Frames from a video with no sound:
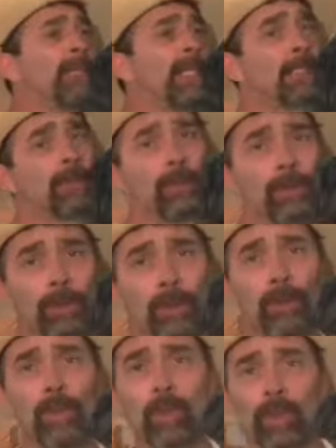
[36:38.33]
being
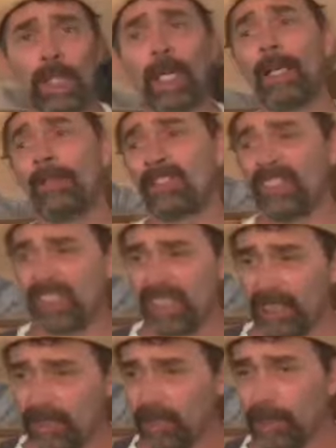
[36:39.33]
who loves
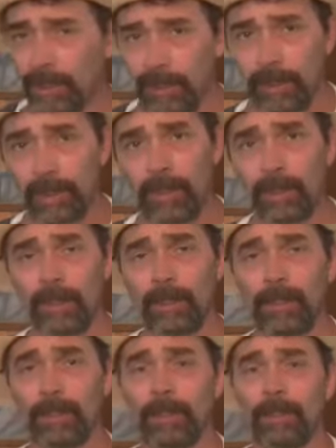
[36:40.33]
Jesus.
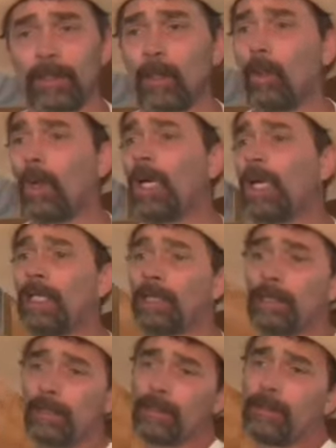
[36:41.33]
The
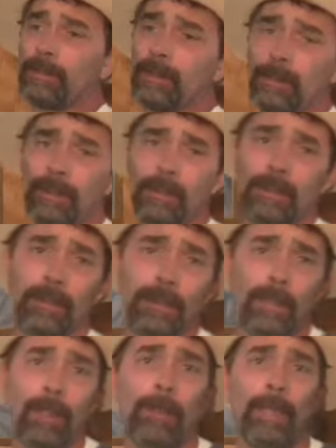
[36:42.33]
one
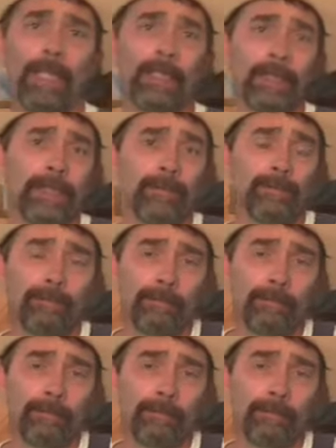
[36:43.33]
who obeys him.